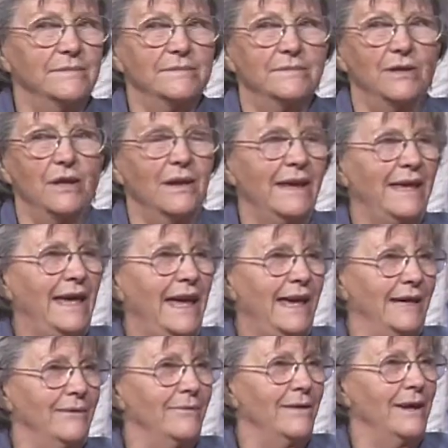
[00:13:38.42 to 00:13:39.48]

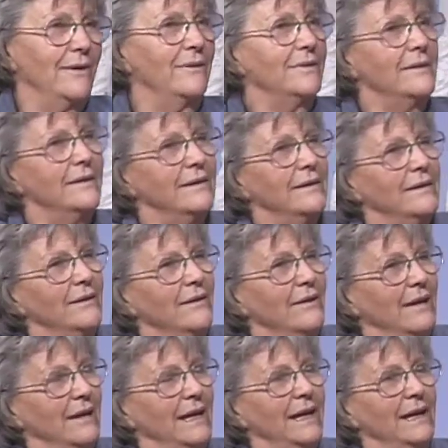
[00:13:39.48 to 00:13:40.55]
lollygagging around
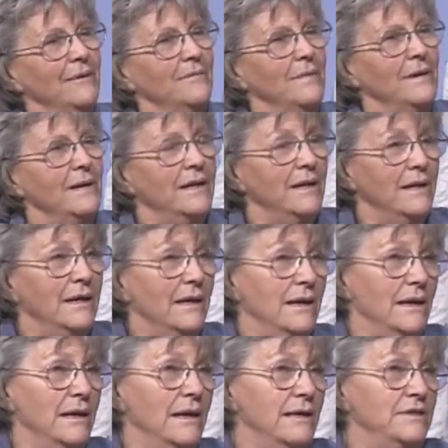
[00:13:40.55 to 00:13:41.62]
on a limb,
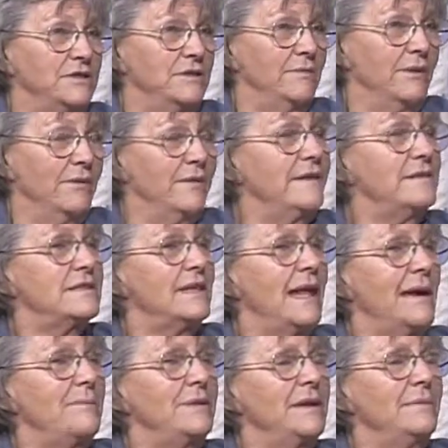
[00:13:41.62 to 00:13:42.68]
and she
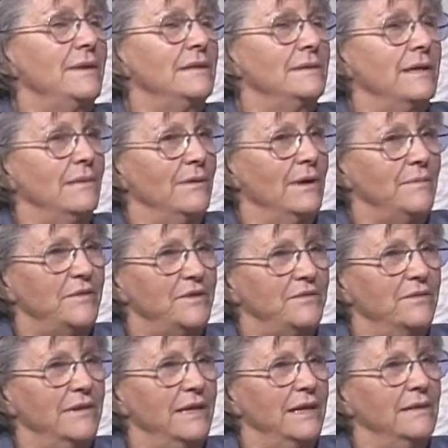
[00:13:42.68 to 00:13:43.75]
slapped him, and he went up the
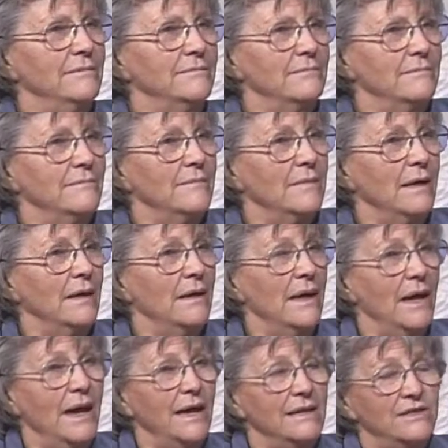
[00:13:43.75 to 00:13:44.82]
tree, and
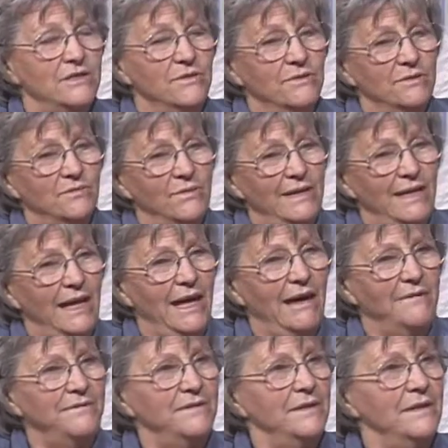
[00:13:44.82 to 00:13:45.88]
as soon as we
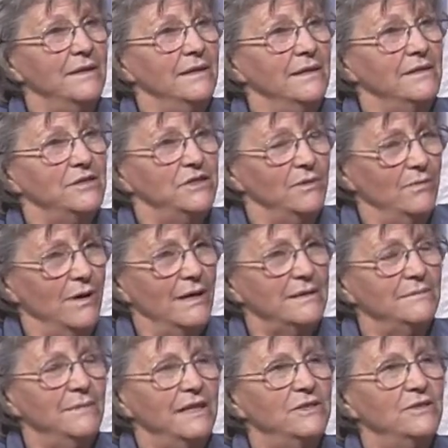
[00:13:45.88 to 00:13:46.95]
left, she
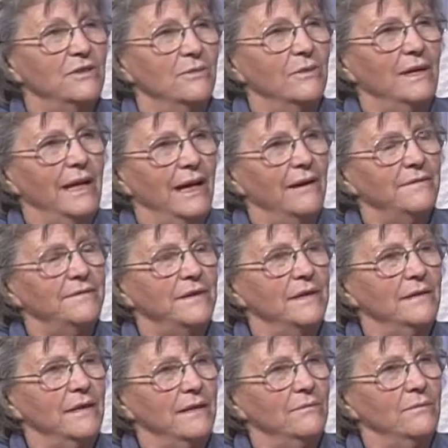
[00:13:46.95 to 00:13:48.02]
watched, made sure we left,
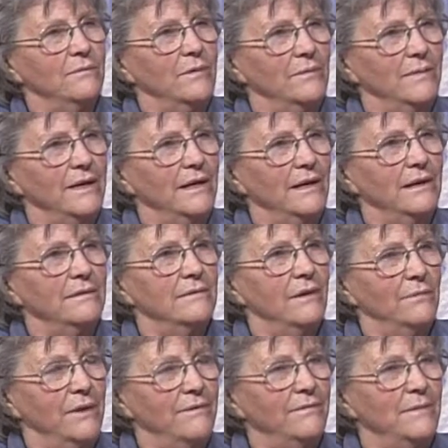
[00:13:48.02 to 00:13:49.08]
and then when we got
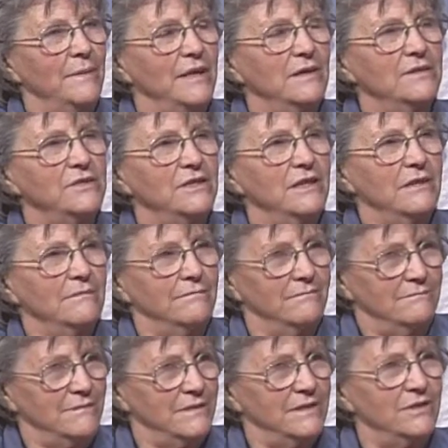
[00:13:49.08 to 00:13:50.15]
away from there, she
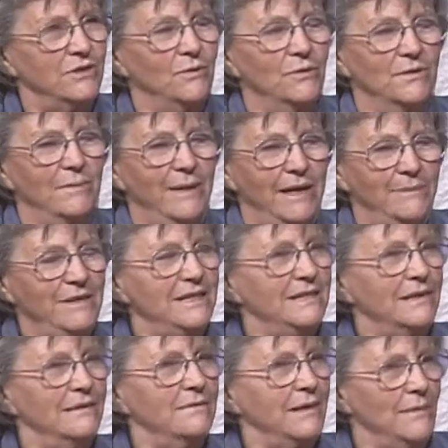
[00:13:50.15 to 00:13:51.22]
told the babies
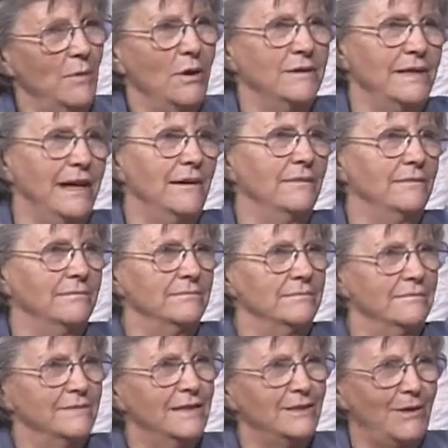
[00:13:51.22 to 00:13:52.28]
to come on down,
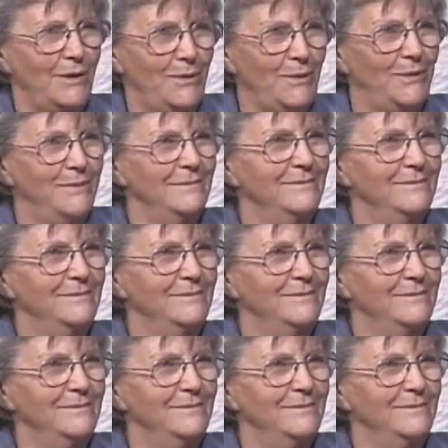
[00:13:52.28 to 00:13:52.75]
let's go.